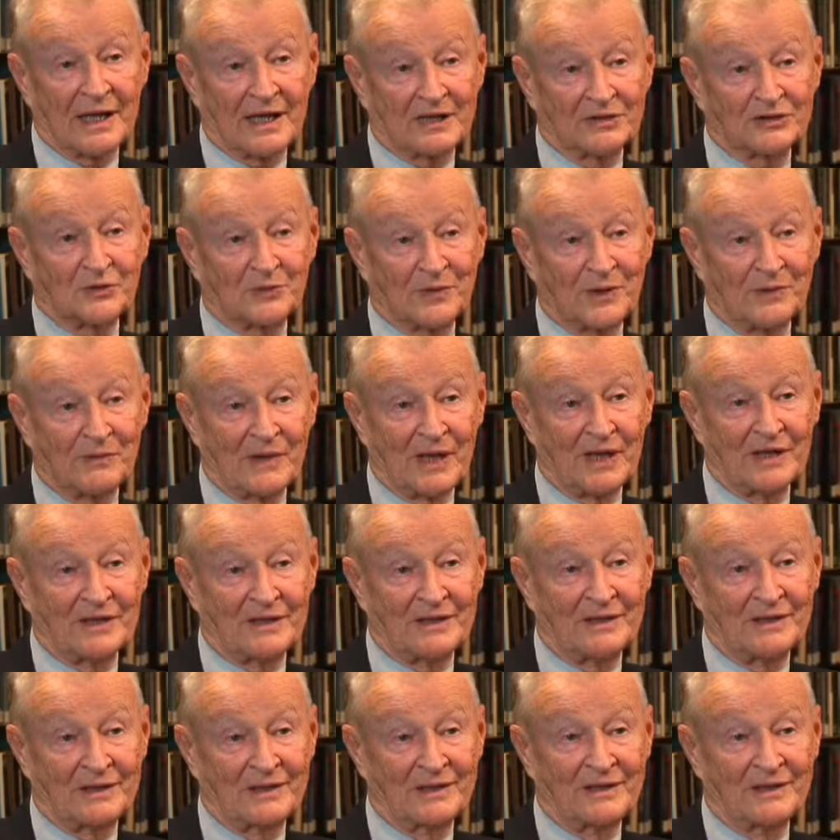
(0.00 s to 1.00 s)
has to be
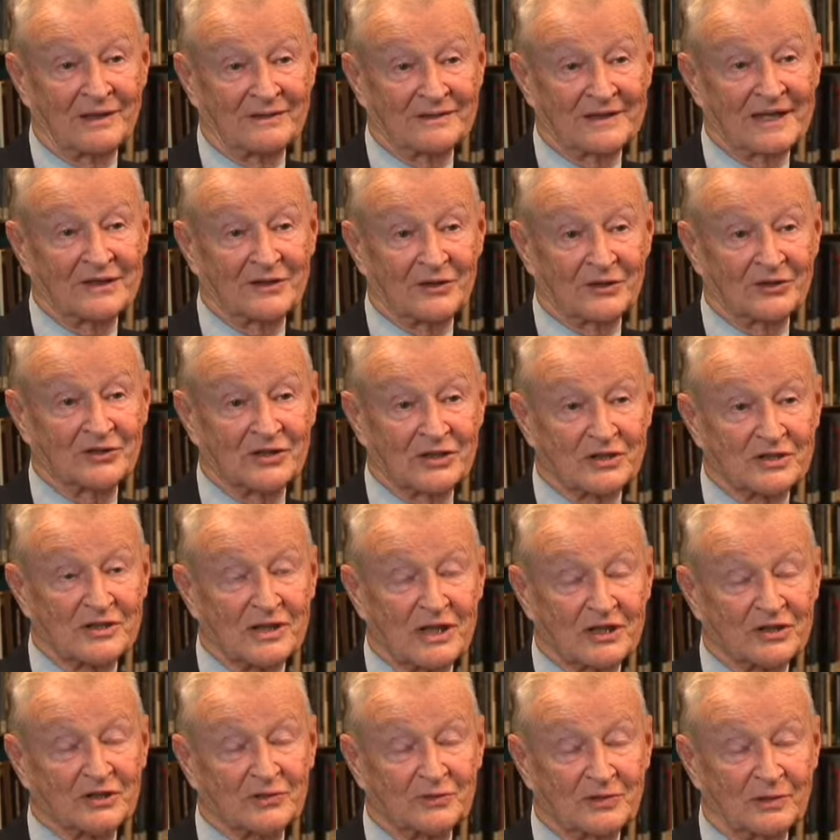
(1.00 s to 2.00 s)
made, that decision
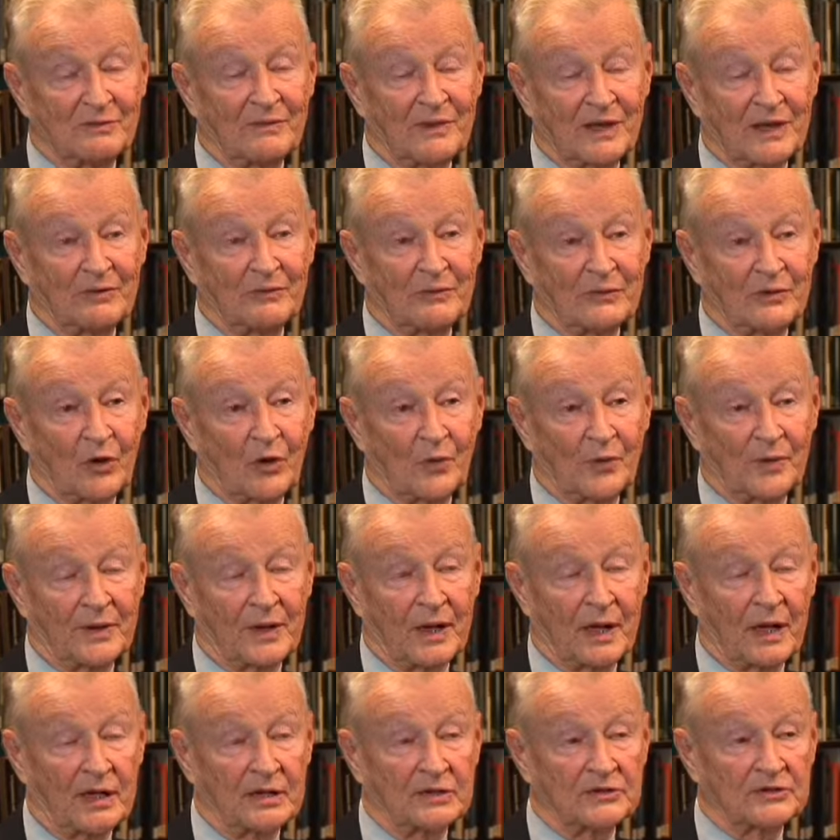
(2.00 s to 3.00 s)
has to be made with
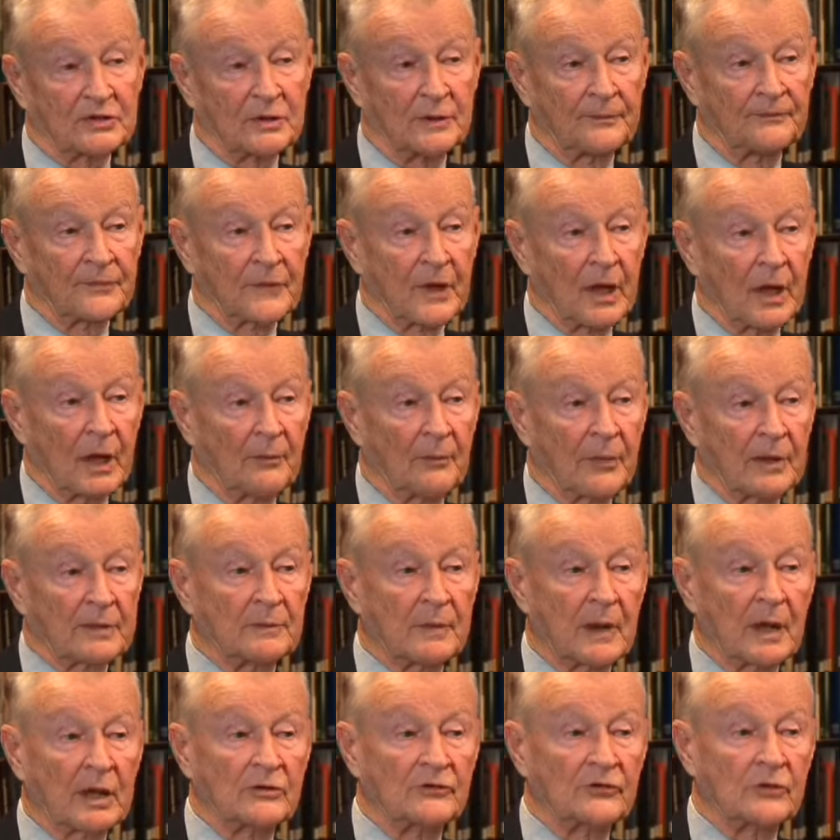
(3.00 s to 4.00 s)
open eyes. But
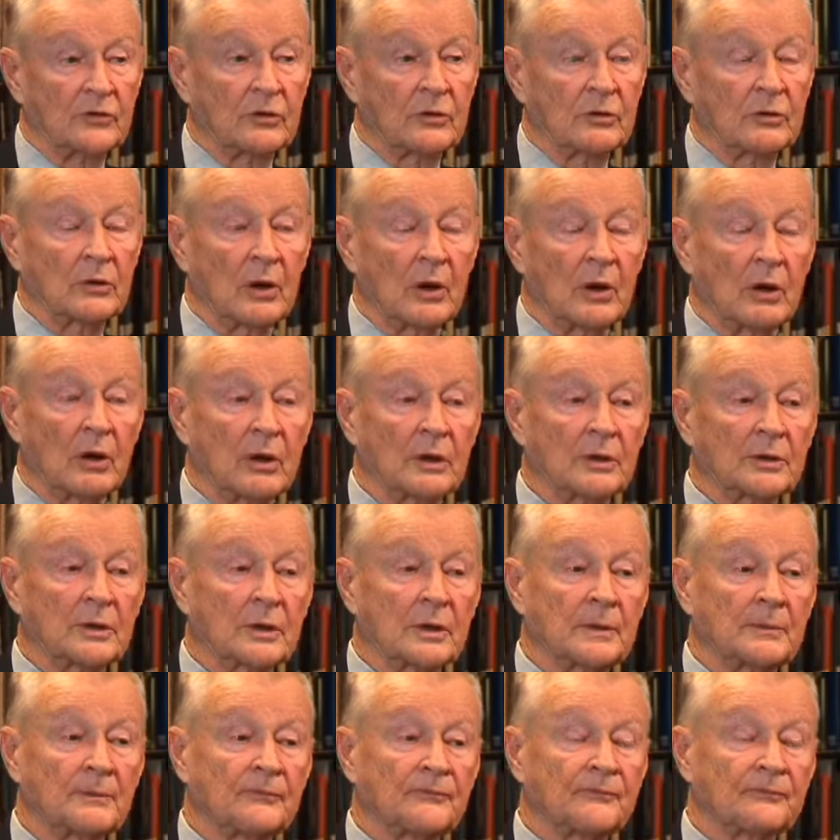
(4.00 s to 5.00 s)
my view
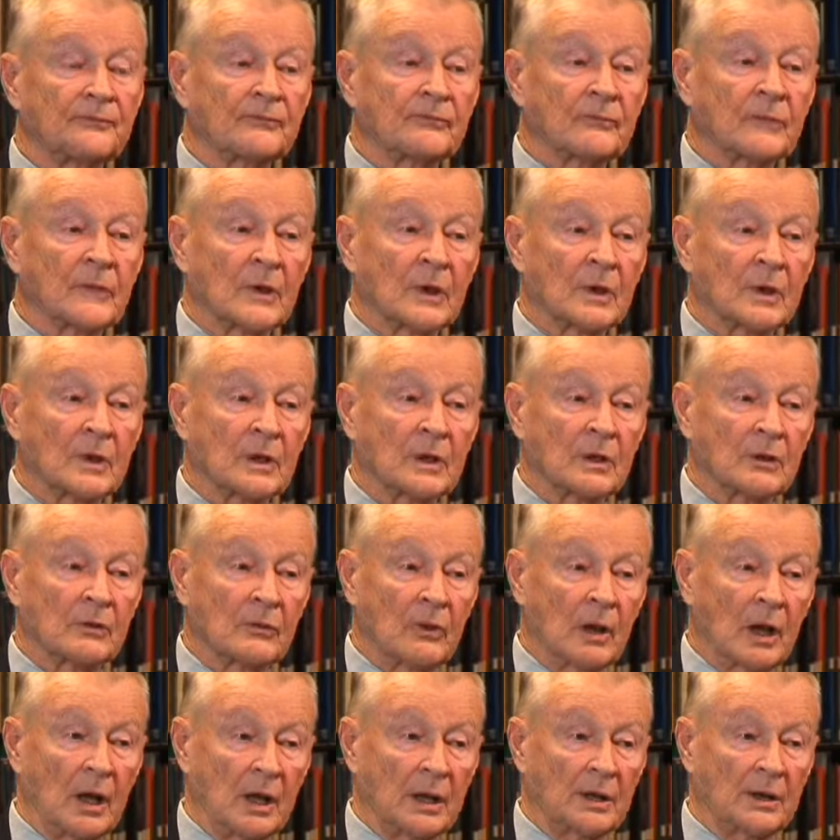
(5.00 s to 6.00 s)
on
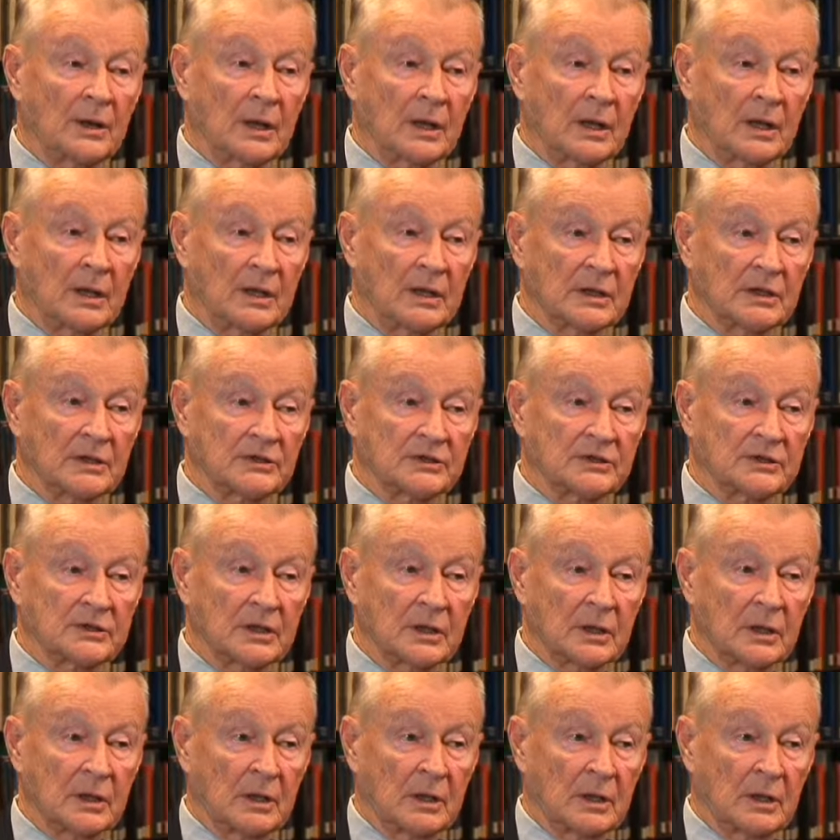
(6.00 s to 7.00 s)
Iran is
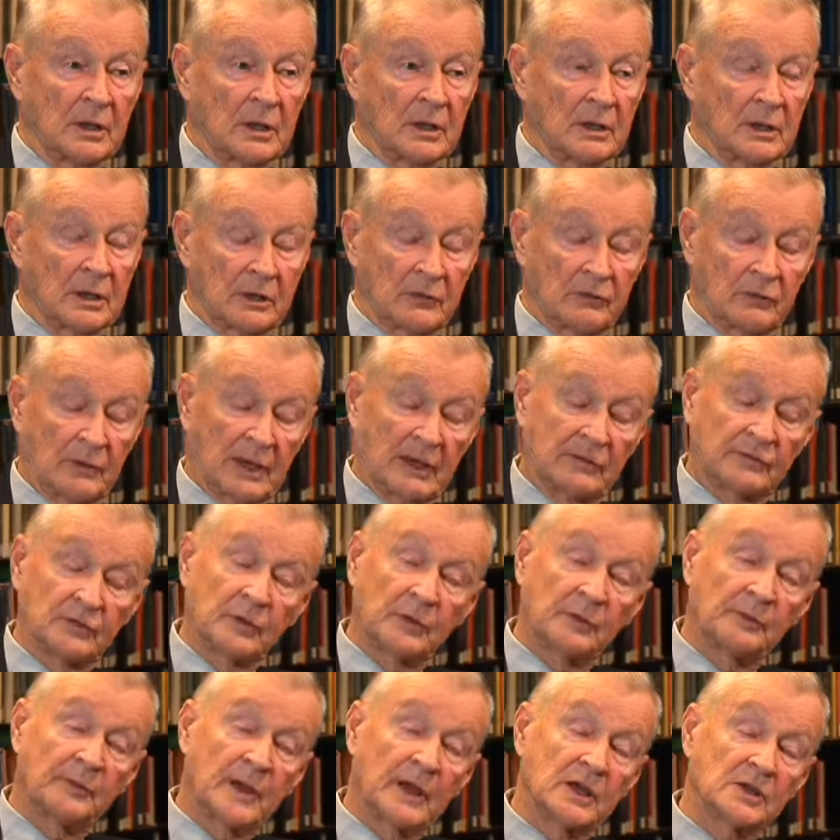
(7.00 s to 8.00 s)
that we have to
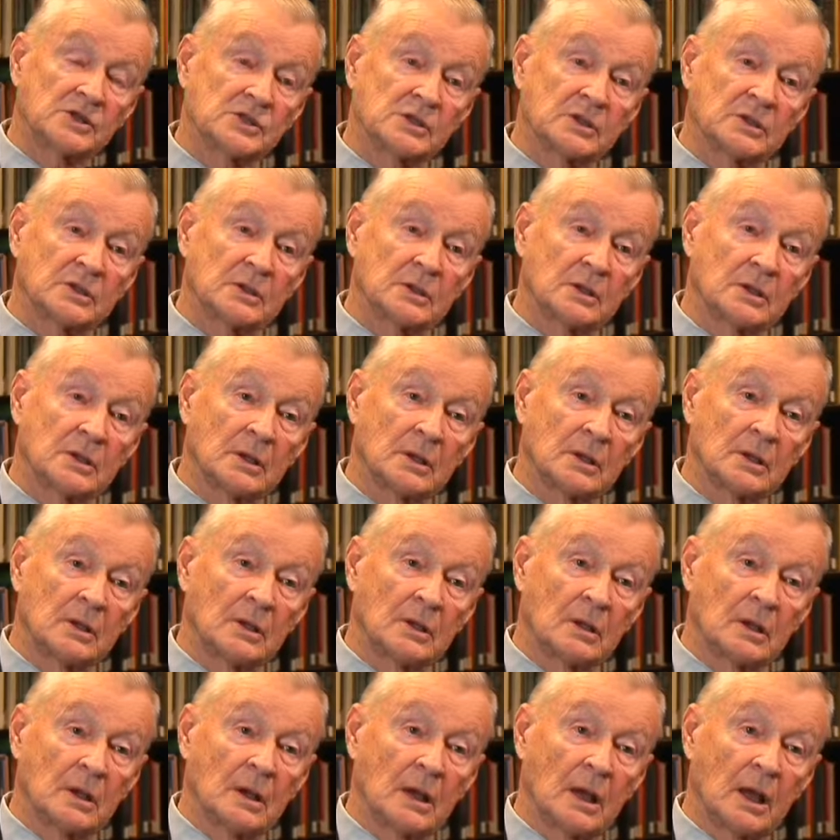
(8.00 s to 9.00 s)
be patient
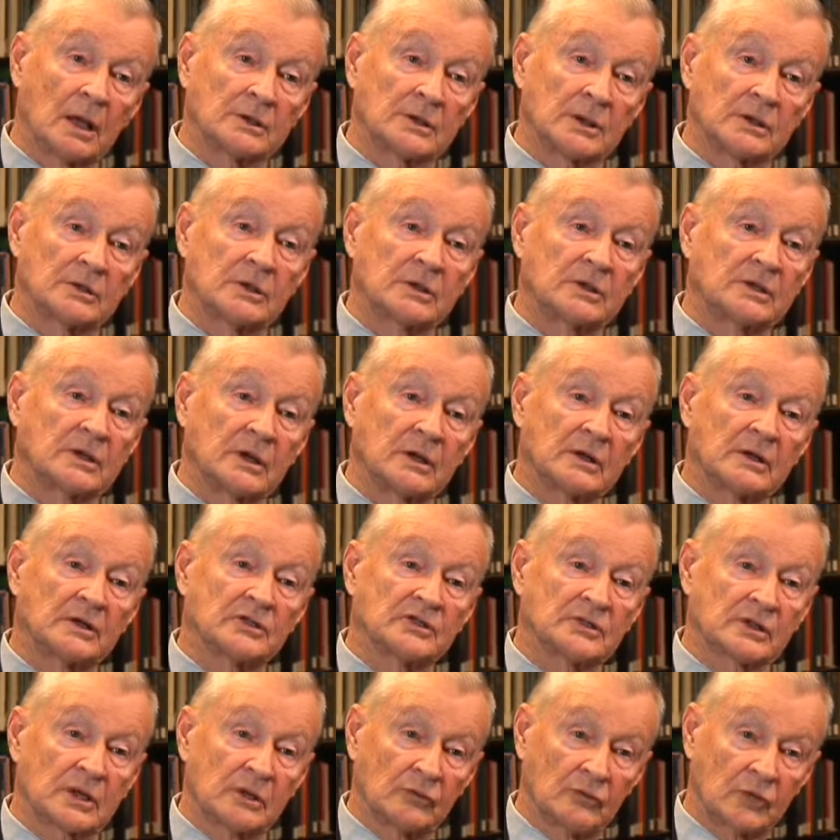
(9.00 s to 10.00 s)
and that
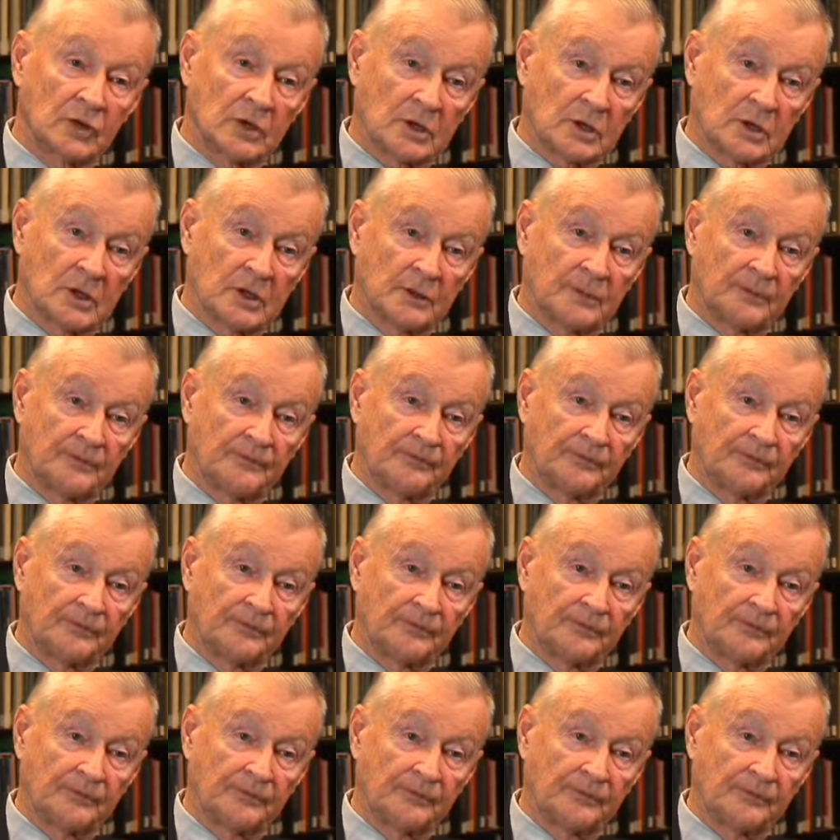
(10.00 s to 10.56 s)
deterrence can work.